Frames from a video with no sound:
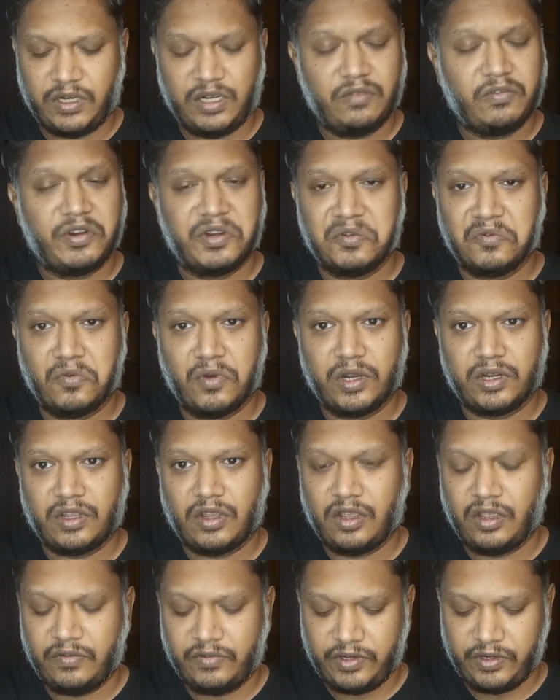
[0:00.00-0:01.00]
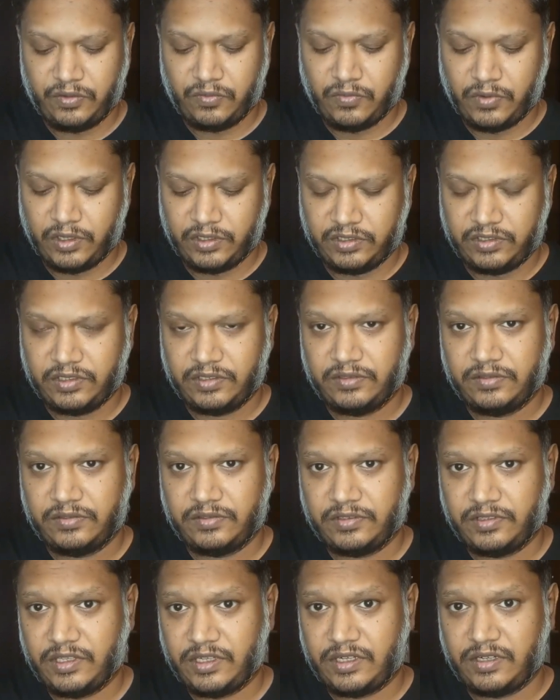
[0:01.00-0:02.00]
whenever you want, however you want.
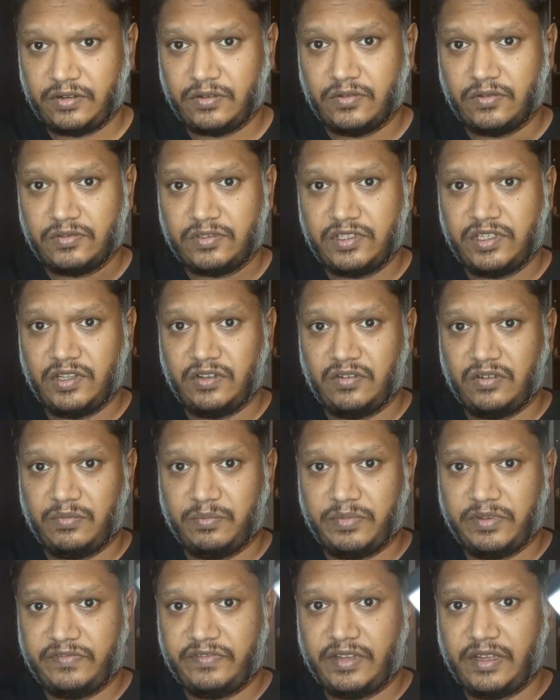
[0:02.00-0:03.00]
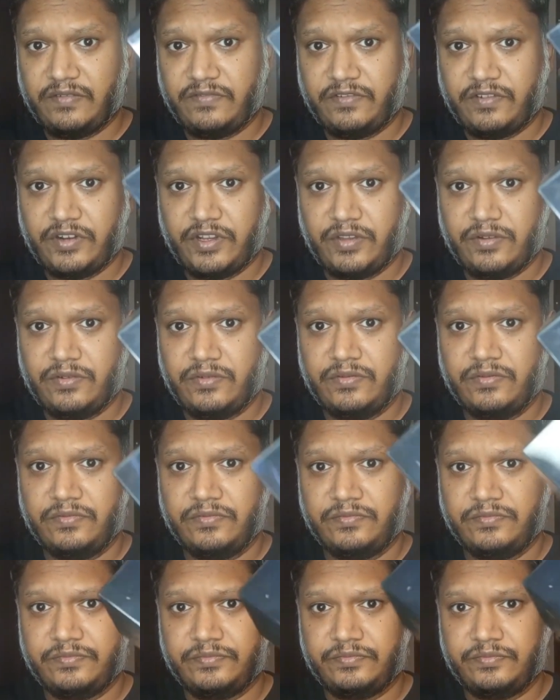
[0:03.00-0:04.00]
There goes Dior Homme Parfum for you.
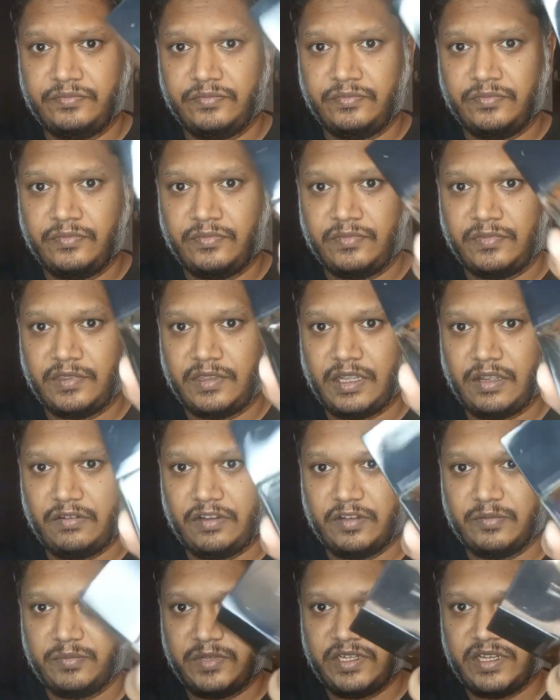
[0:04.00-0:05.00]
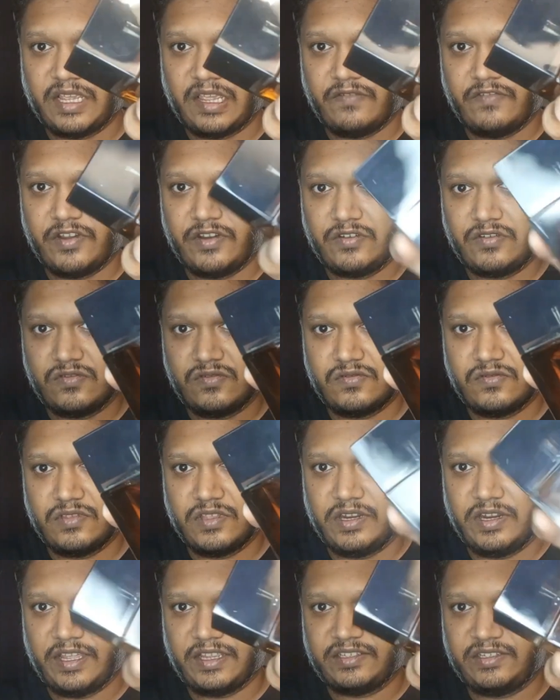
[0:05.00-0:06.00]
Now let me dive into
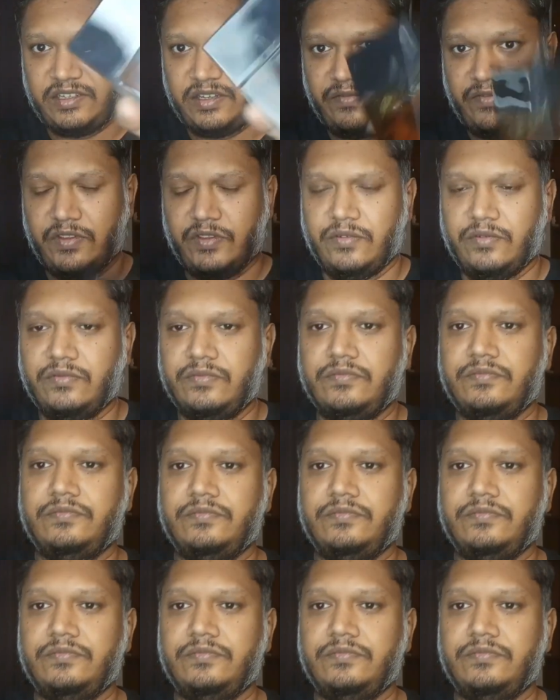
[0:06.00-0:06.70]
the next review.